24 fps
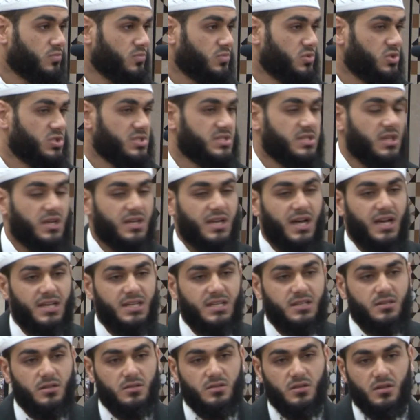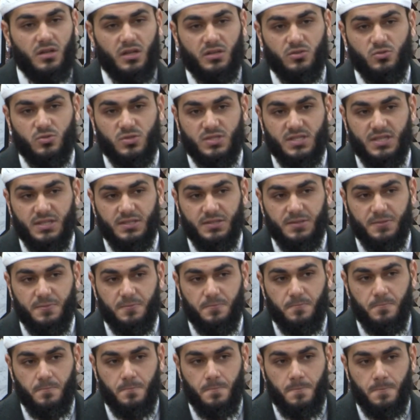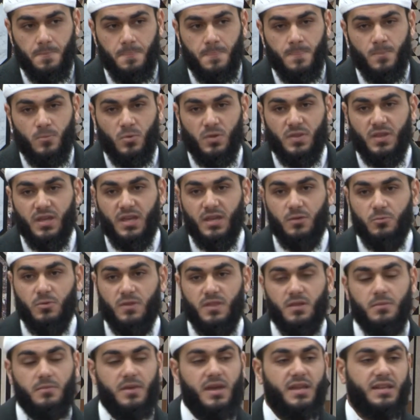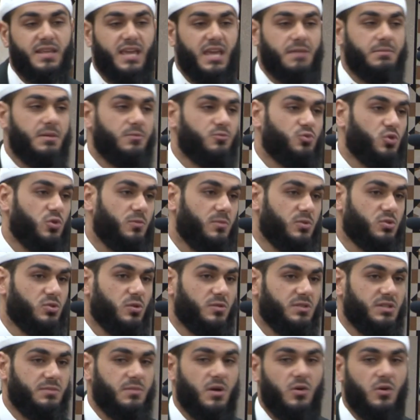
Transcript: Just like Ali radiallahu anhu said, when the man came up to him and told him,